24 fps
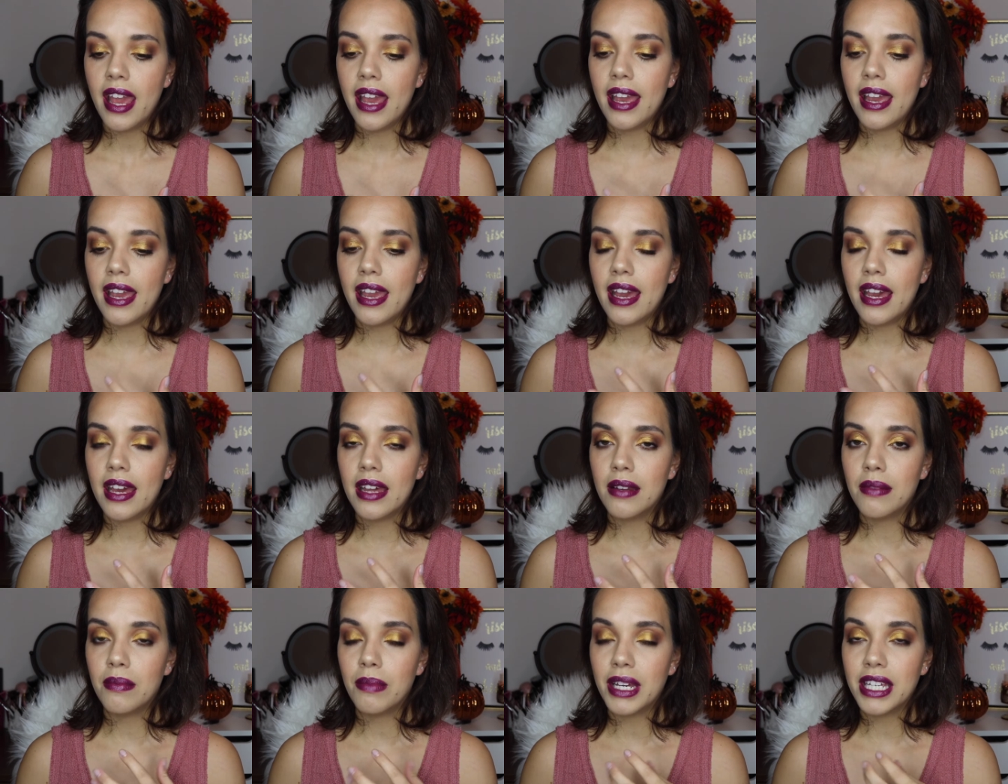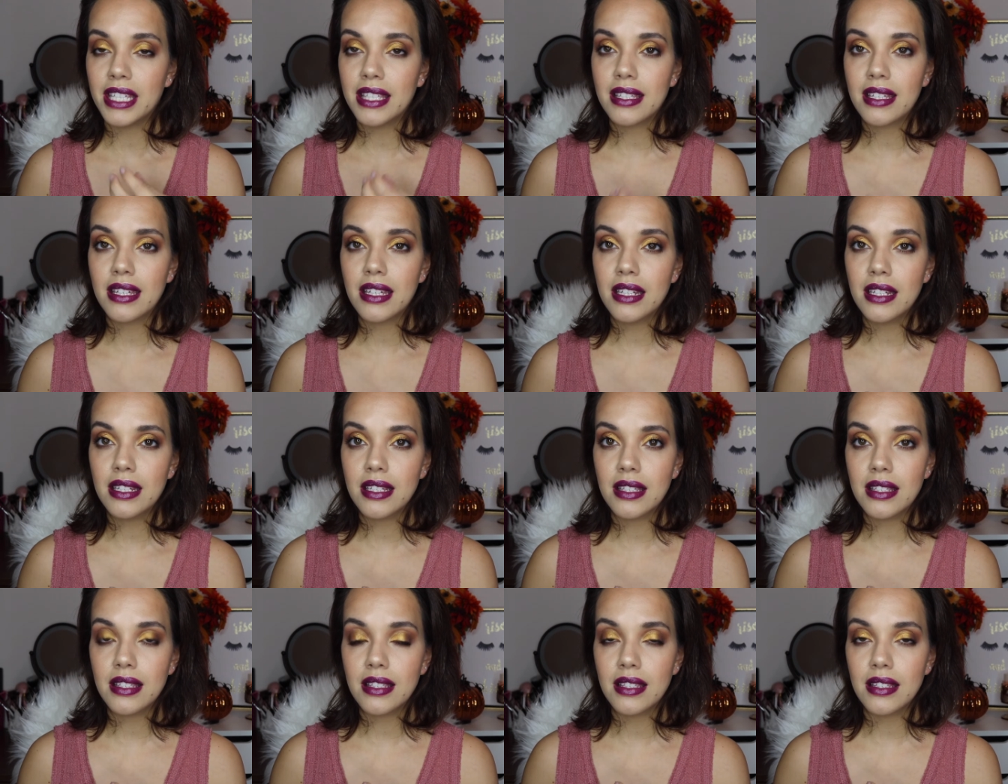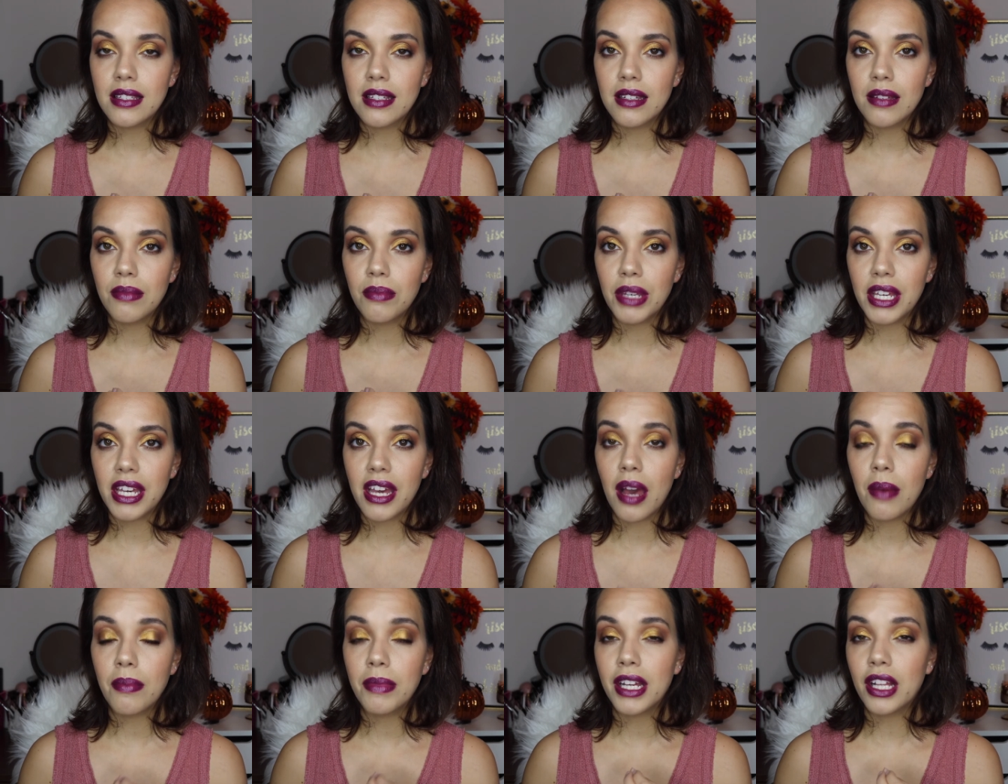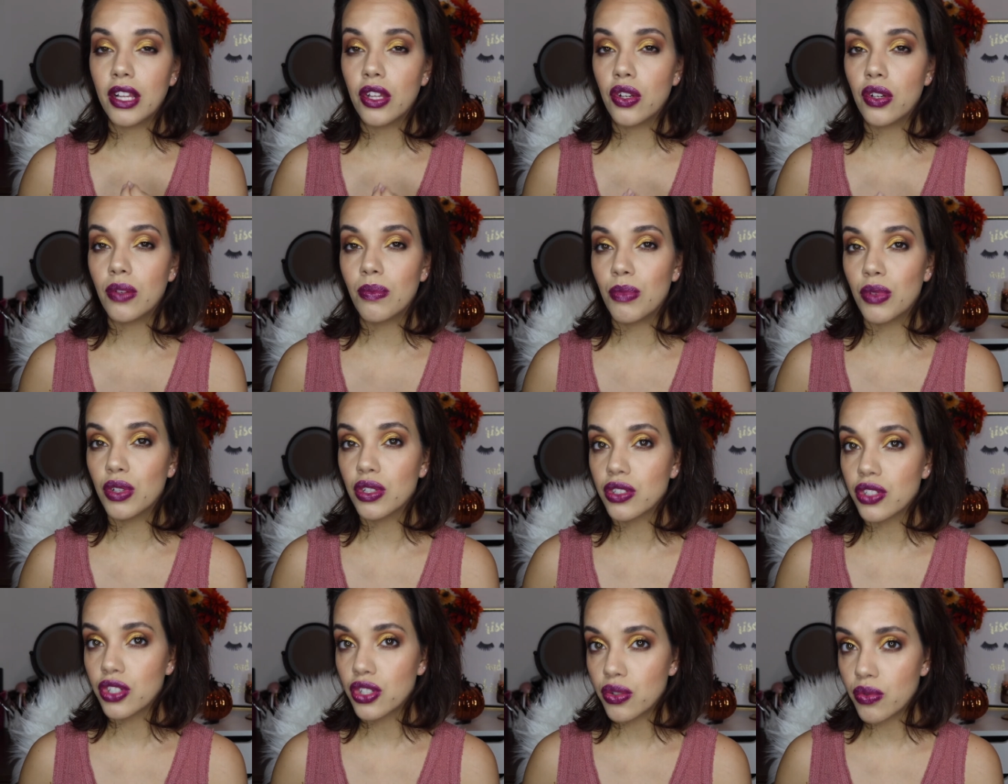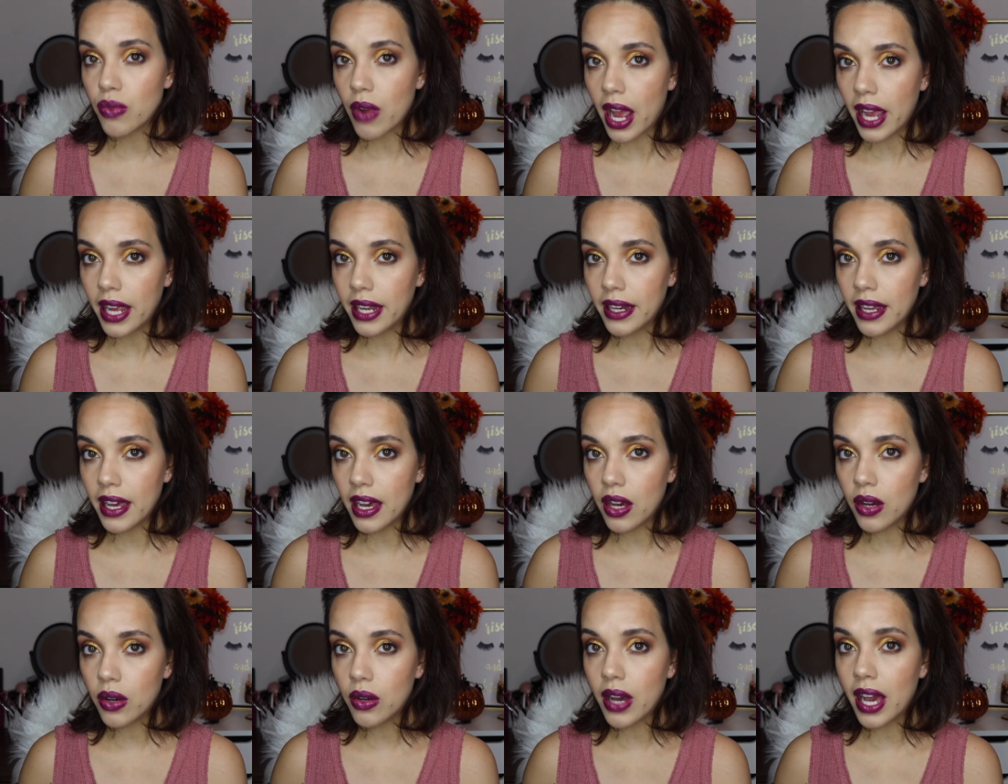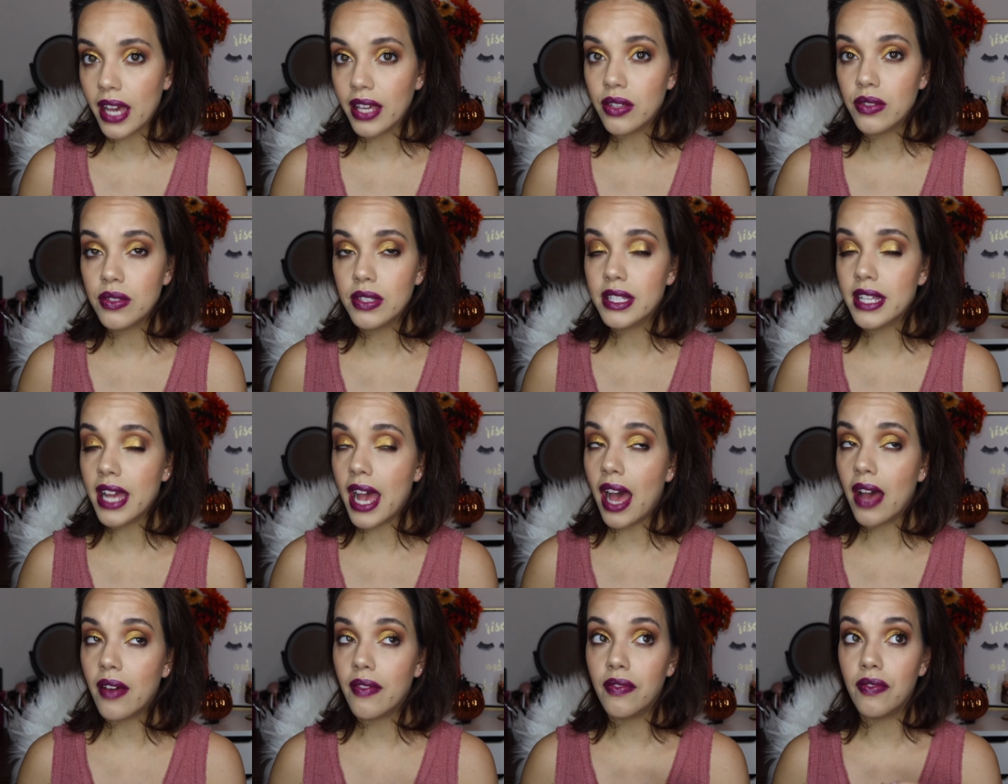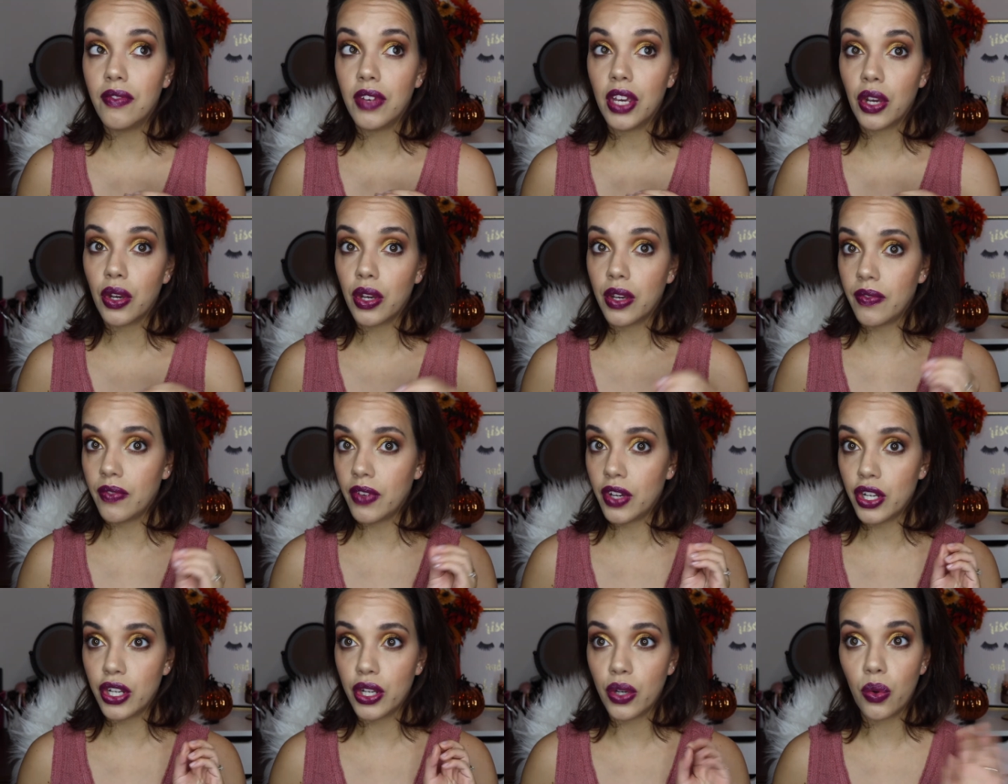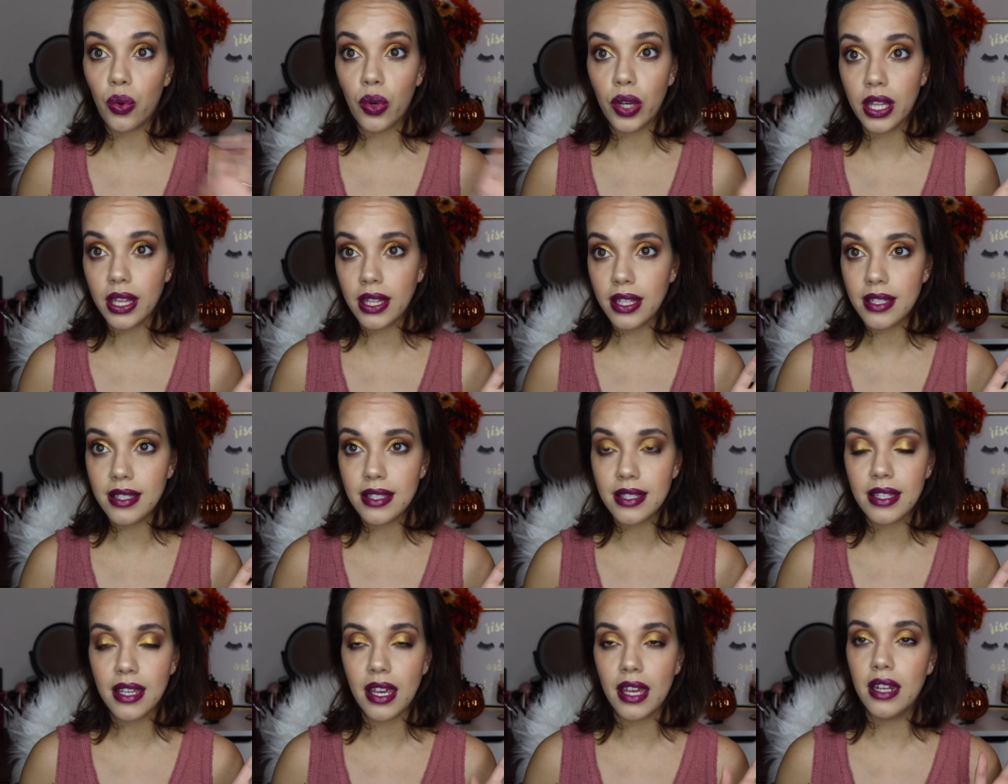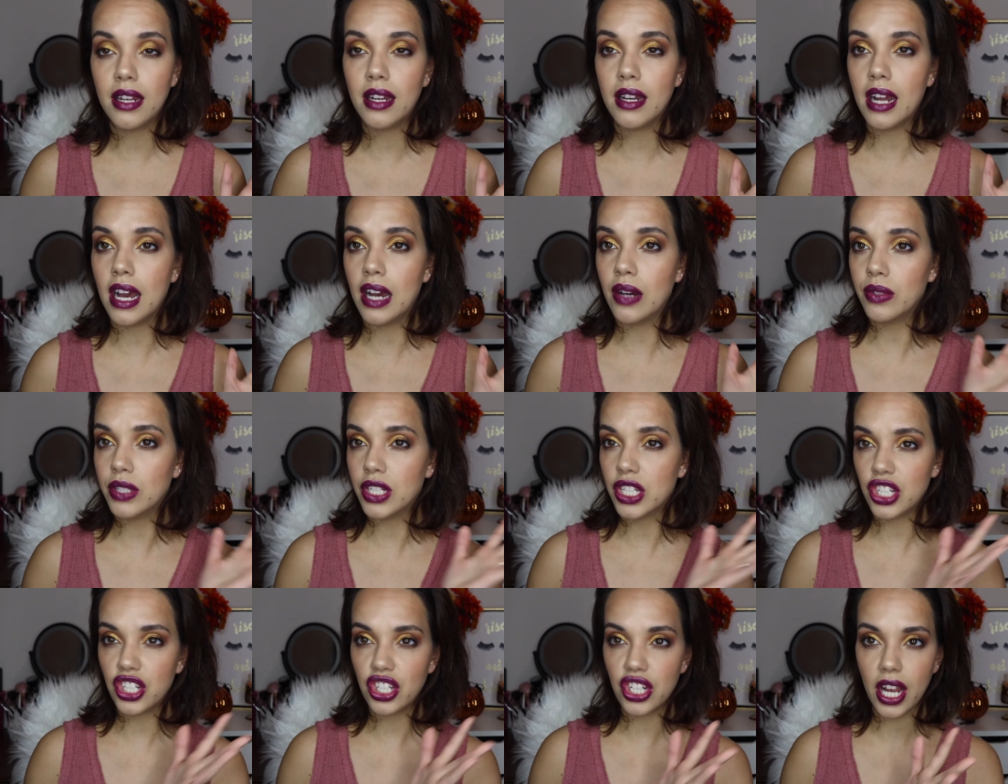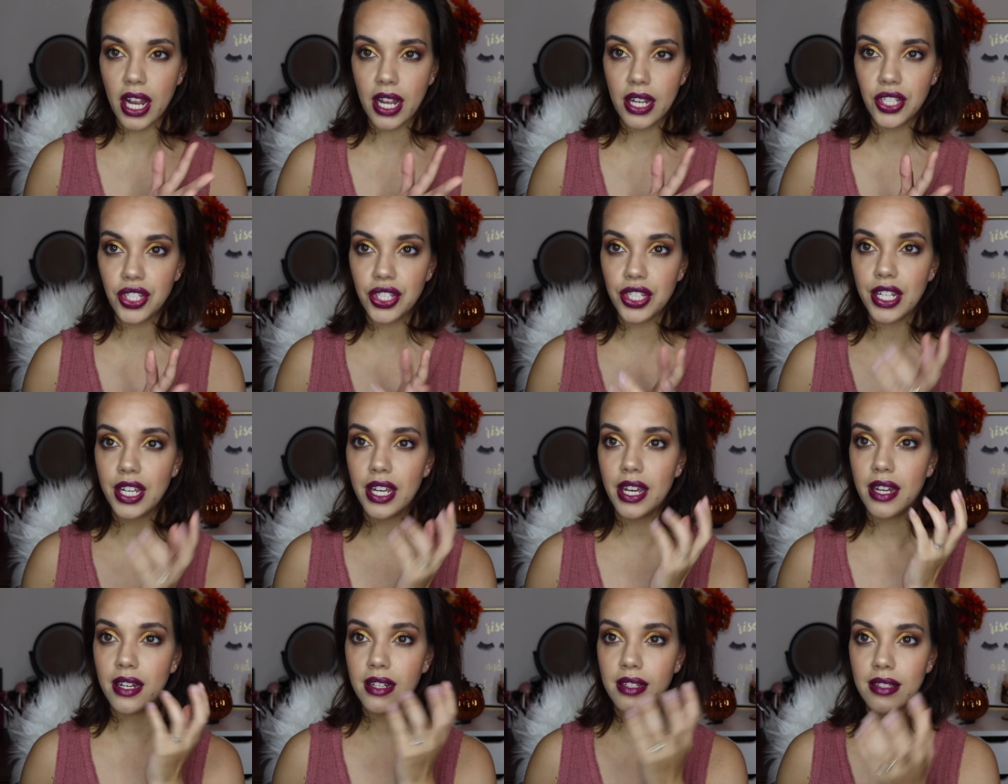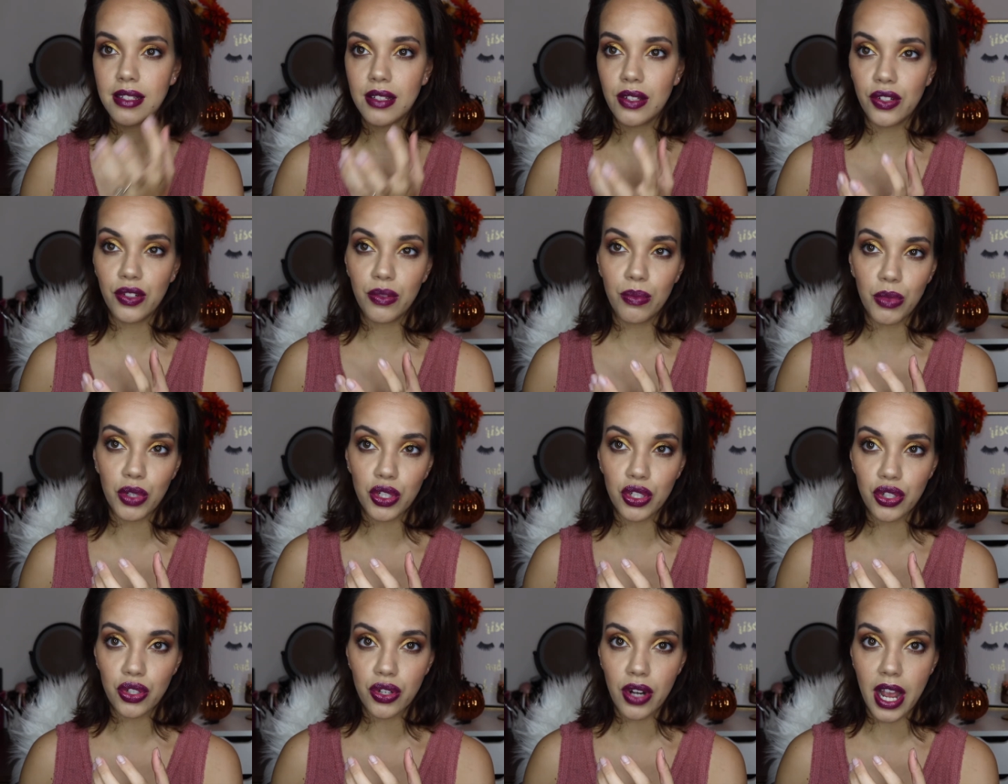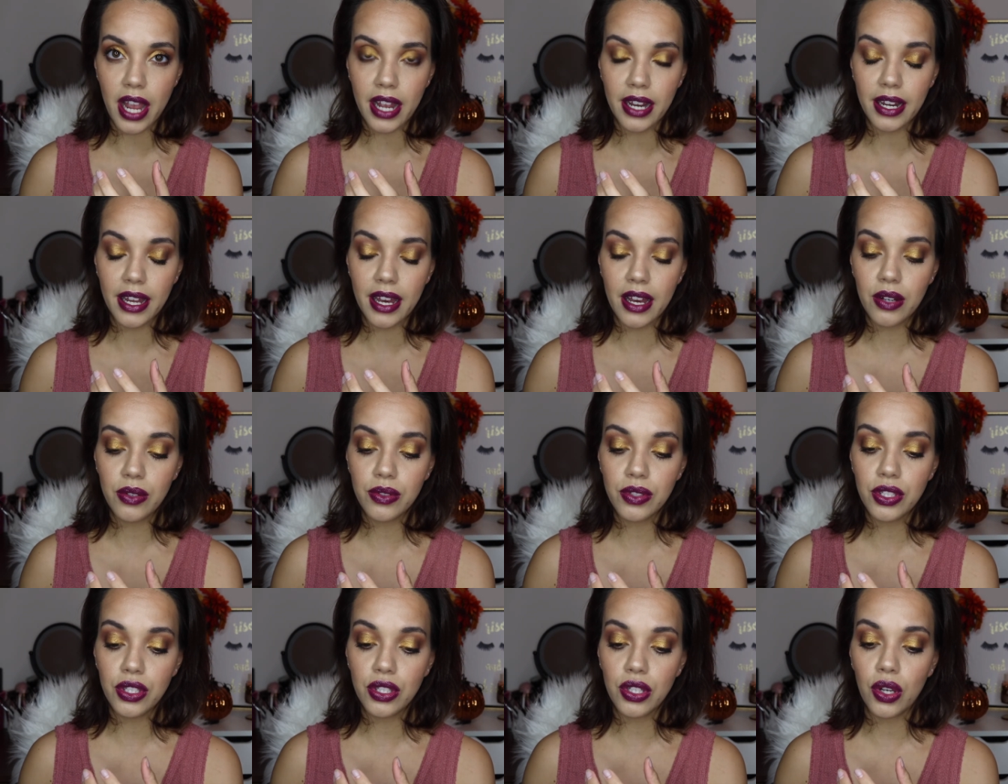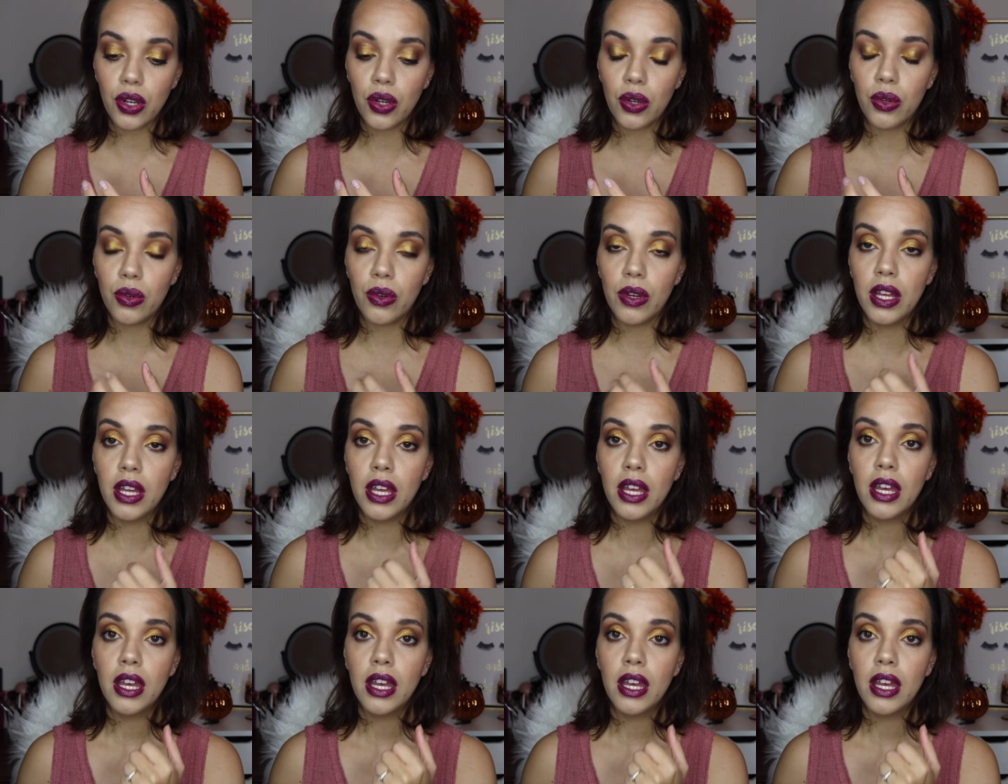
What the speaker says: and my skin is becoming a little more dry now. I used to have very oily skin, and now it's changing and it's a little more dry now. So